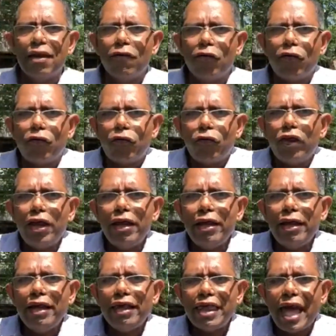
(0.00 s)

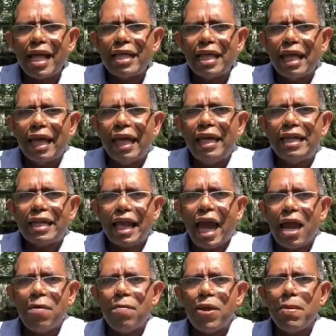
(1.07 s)
feeling that it
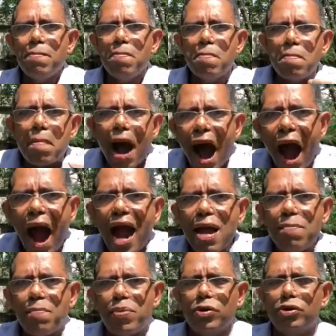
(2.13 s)
can be my
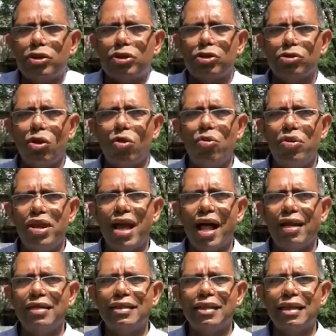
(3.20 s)
personal
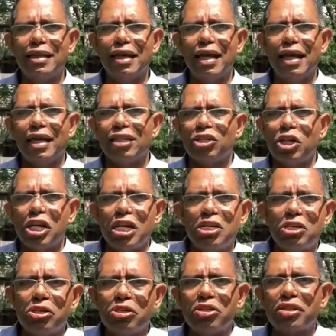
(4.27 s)
reality
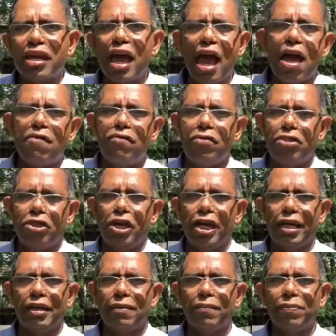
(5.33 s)
changes
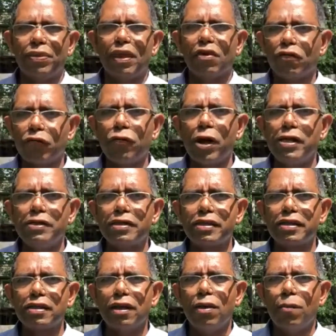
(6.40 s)
everything.
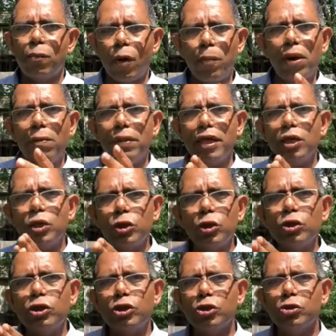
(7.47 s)
Friends, probably
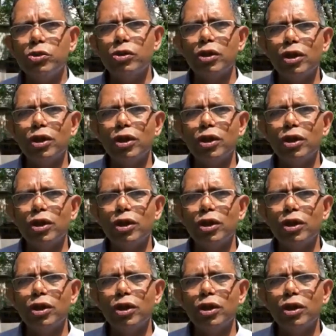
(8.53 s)
you too,